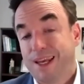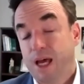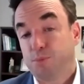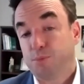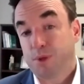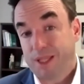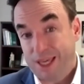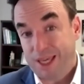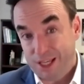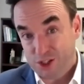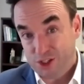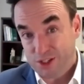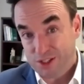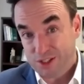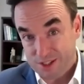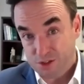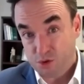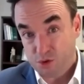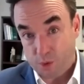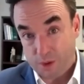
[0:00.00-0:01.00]
applications
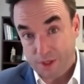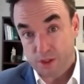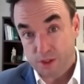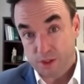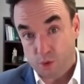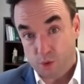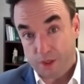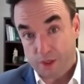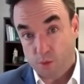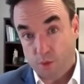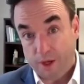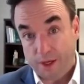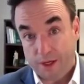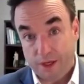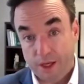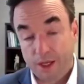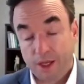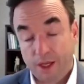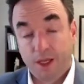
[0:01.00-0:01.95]
in 2021.